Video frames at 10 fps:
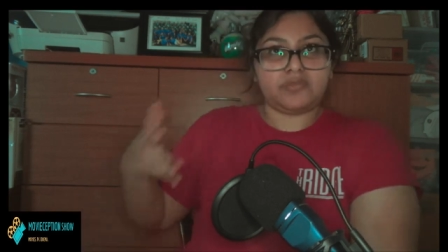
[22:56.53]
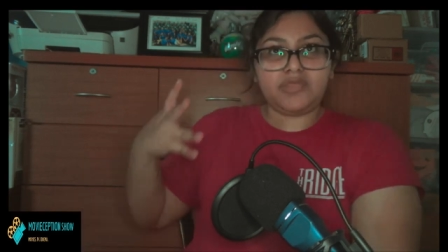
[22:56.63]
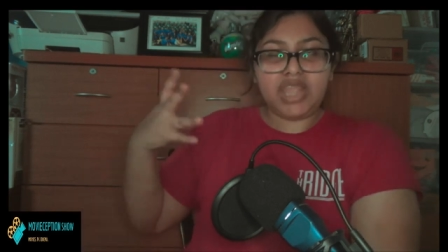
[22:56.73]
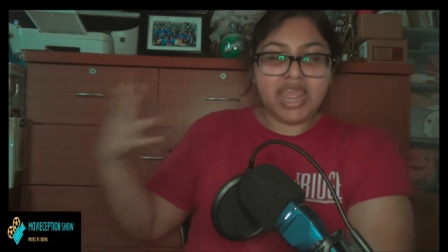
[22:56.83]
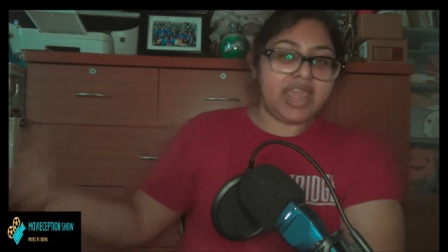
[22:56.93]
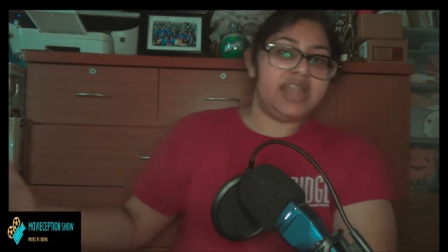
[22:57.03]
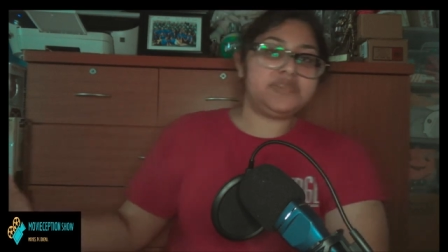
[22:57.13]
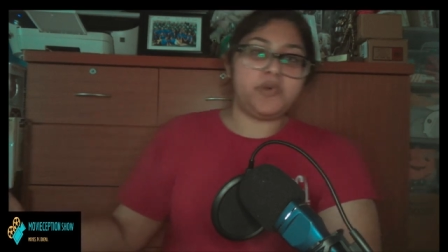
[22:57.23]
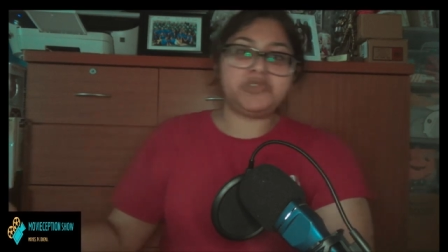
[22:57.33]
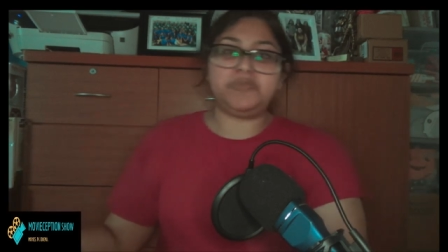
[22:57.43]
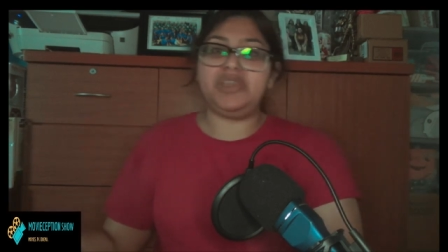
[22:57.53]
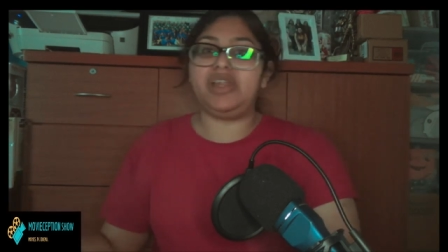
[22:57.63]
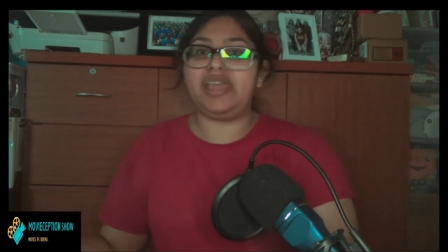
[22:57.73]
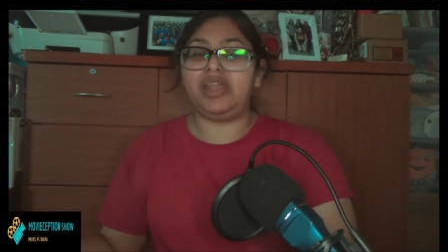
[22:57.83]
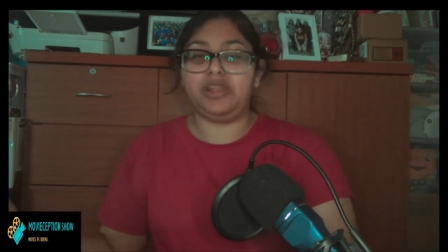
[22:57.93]
Again, it's supposed to be
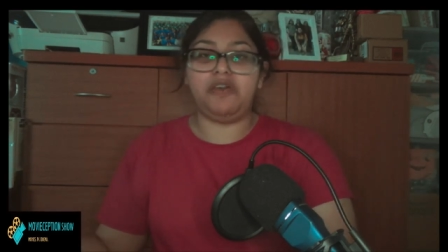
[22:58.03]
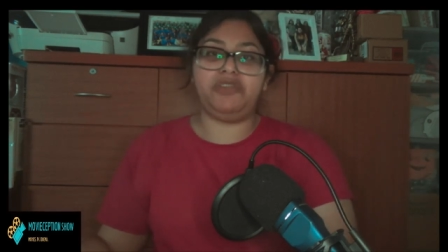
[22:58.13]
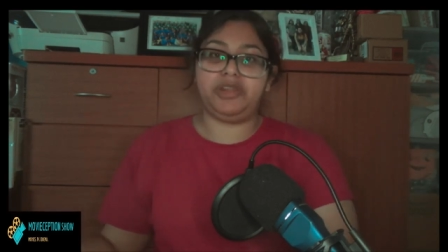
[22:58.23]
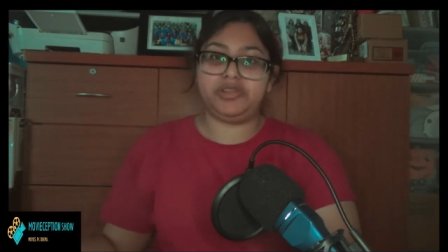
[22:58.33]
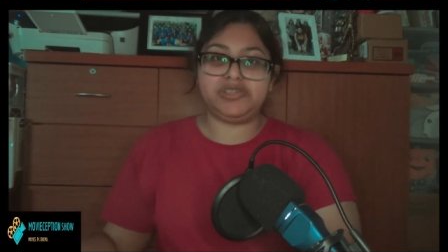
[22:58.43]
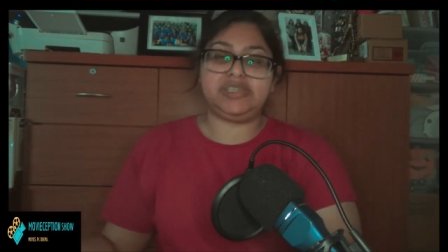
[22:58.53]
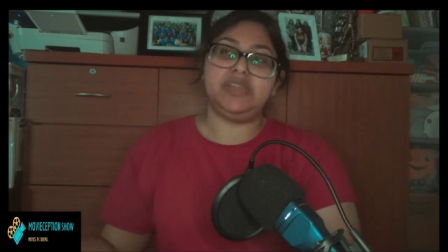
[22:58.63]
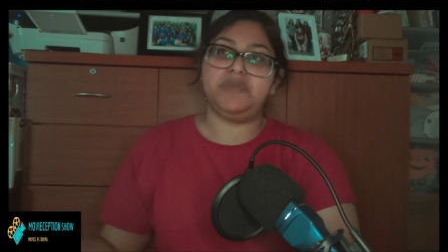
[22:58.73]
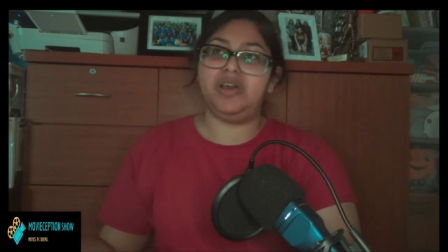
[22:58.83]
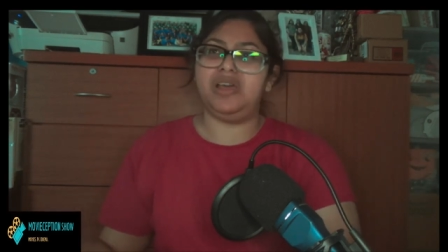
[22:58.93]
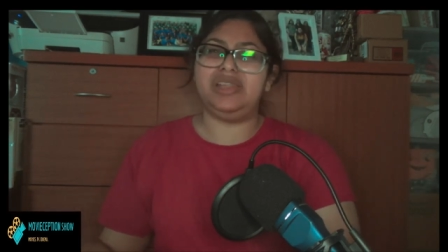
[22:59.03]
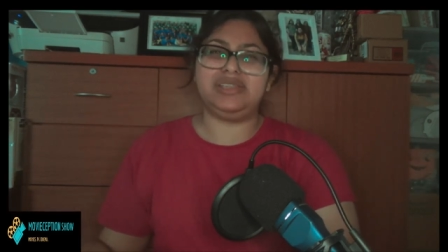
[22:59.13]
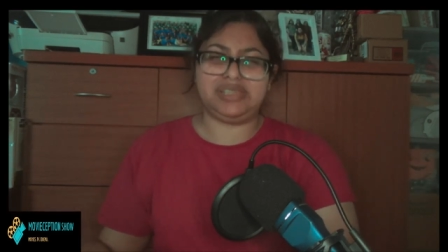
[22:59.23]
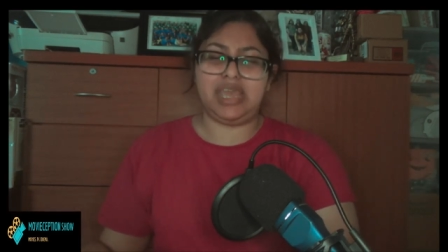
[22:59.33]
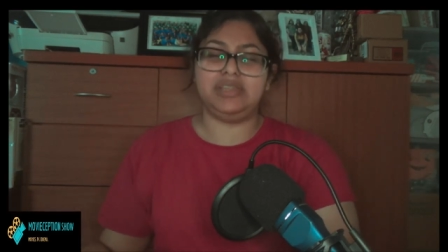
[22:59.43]
like a love letter to cinema in a
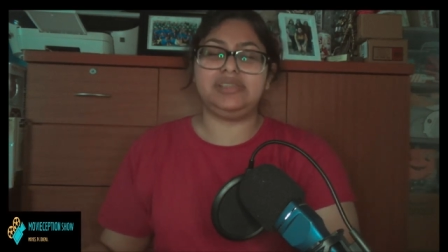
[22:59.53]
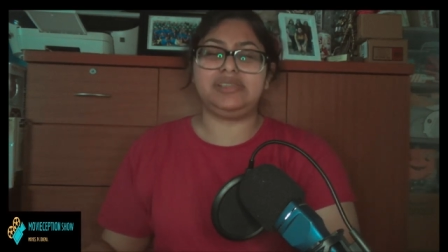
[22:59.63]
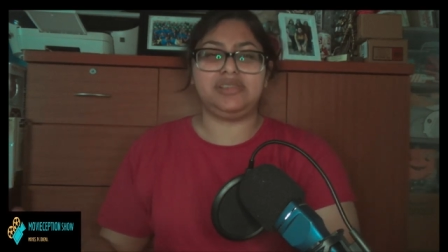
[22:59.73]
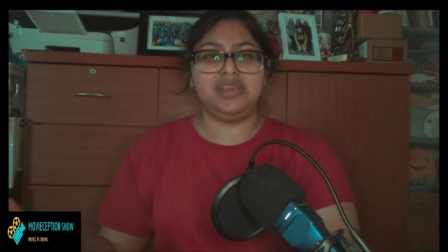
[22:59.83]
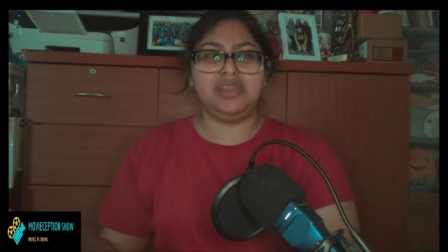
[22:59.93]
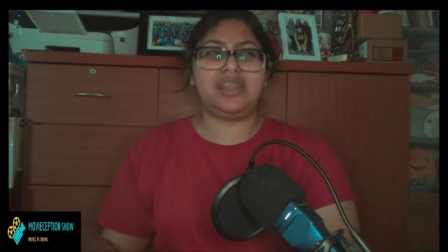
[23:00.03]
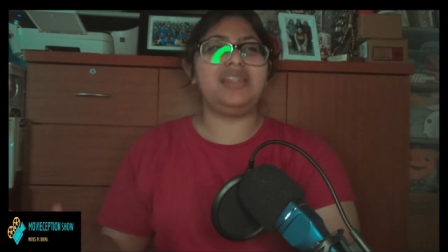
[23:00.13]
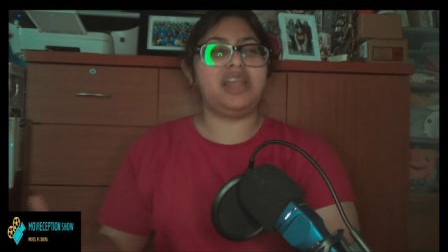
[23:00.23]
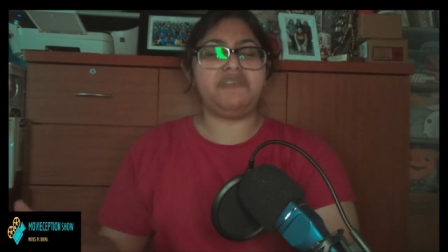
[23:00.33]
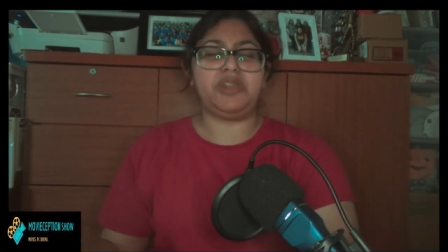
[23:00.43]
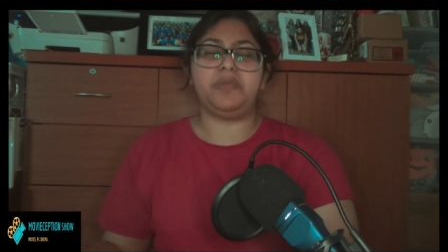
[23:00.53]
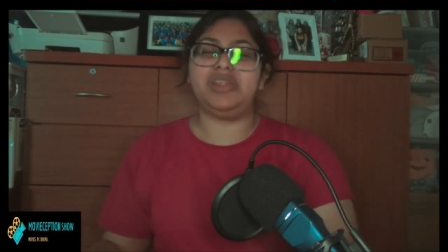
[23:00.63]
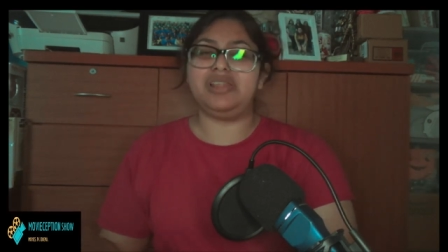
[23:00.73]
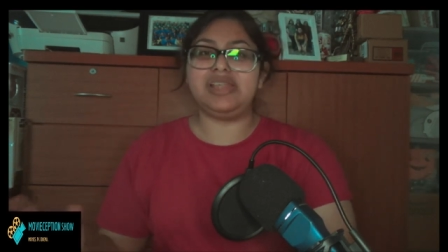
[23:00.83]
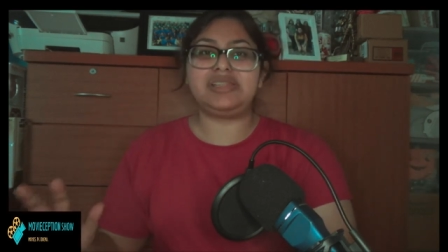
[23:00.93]
sense, not a love letter, but
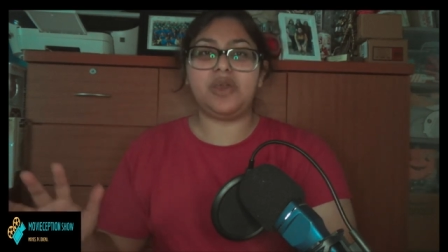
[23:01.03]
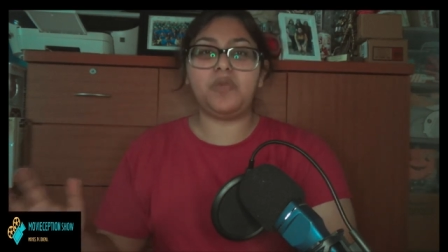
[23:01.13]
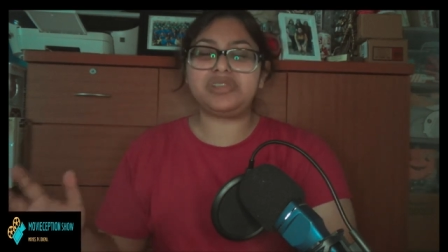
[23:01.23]
it's almost like